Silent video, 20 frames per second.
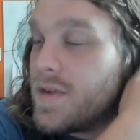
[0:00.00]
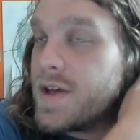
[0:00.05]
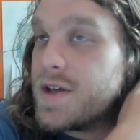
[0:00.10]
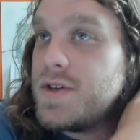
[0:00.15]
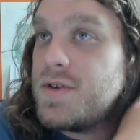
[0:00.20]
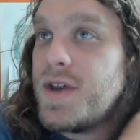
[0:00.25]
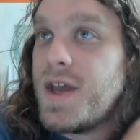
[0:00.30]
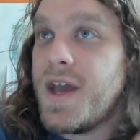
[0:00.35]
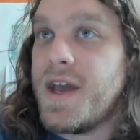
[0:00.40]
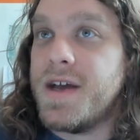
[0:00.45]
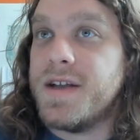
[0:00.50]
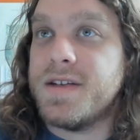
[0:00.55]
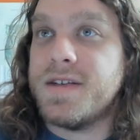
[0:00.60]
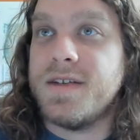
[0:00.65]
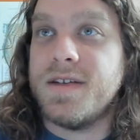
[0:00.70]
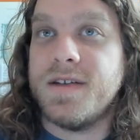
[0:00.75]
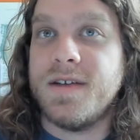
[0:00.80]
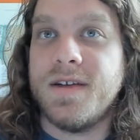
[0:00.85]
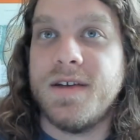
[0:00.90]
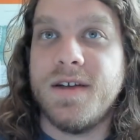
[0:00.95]
you can't
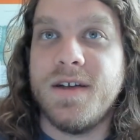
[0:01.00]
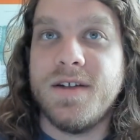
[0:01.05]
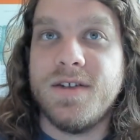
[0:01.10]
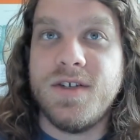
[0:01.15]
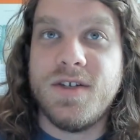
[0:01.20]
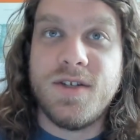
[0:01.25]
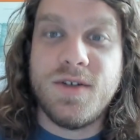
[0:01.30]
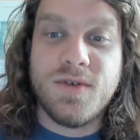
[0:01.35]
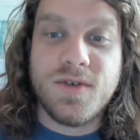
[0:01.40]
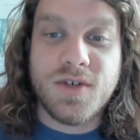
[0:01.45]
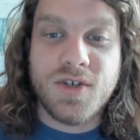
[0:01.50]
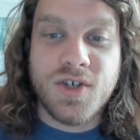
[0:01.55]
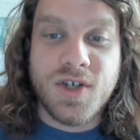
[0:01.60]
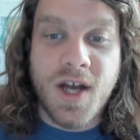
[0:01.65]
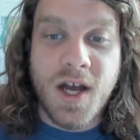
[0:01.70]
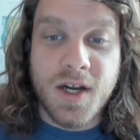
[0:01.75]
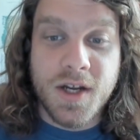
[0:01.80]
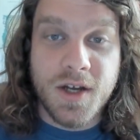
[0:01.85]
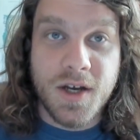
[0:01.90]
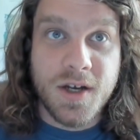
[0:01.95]
just use a
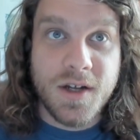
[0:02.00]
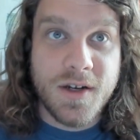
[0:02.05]
shotgun,